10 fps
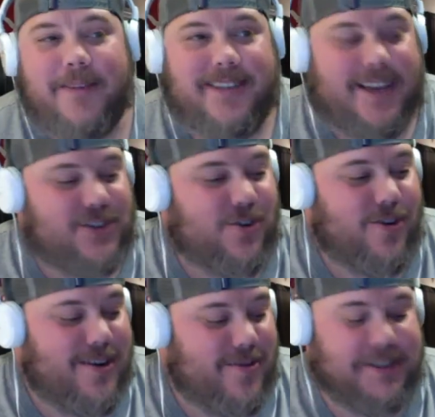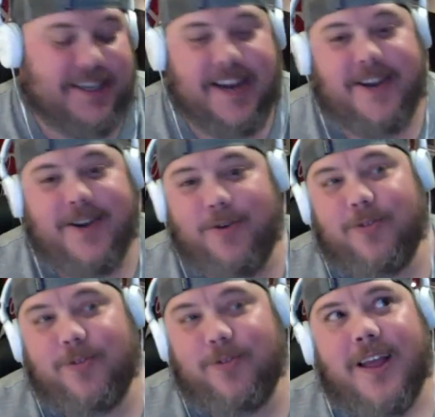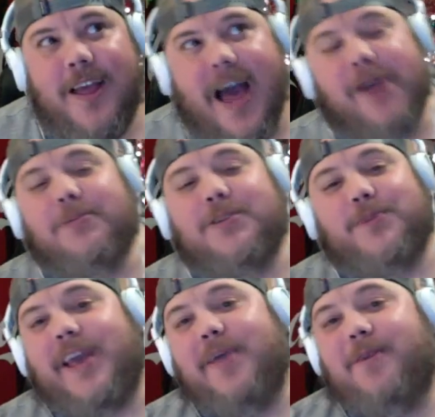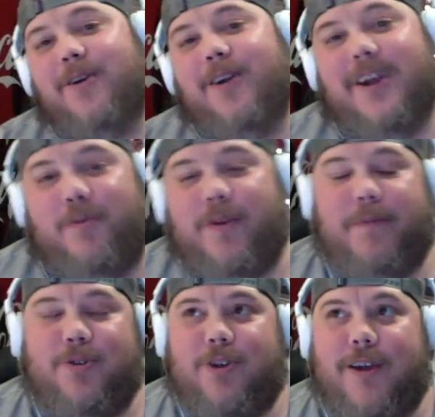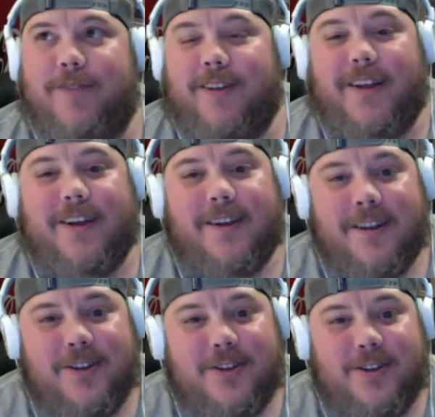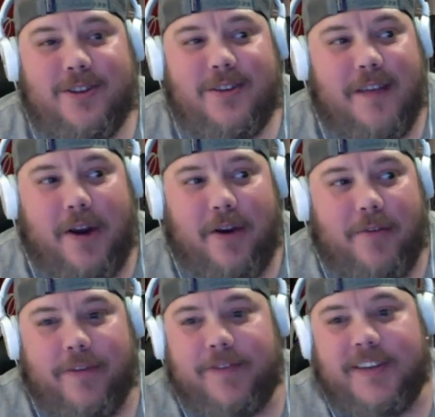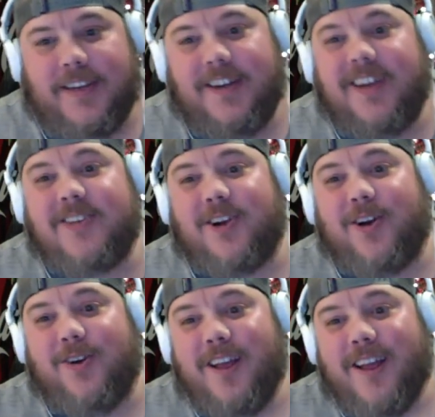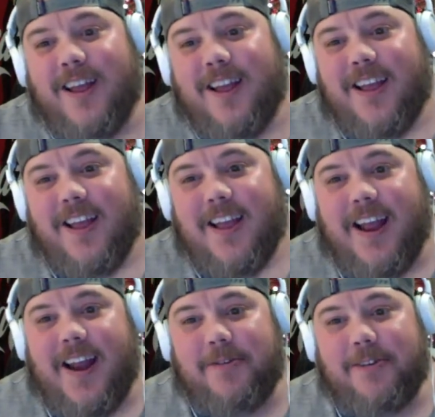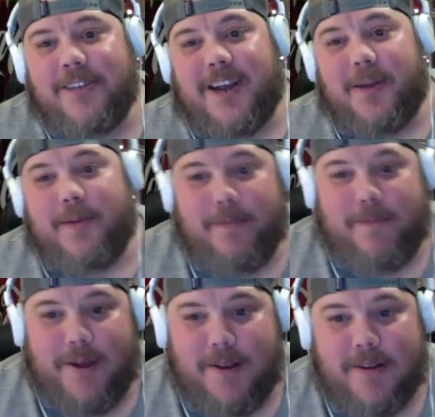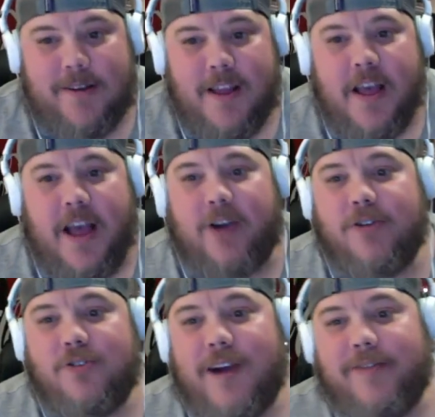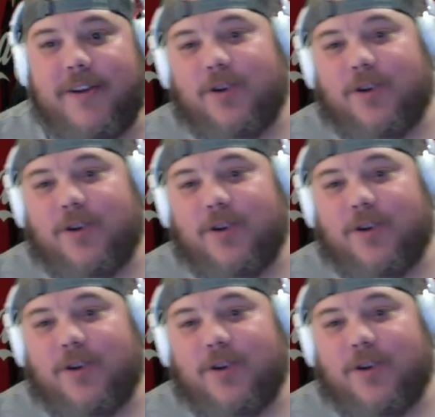escort. Because I almost became a repo driver, like, I don't know, 15 years ago. And I was thinking about it, but I couldn't drive a tow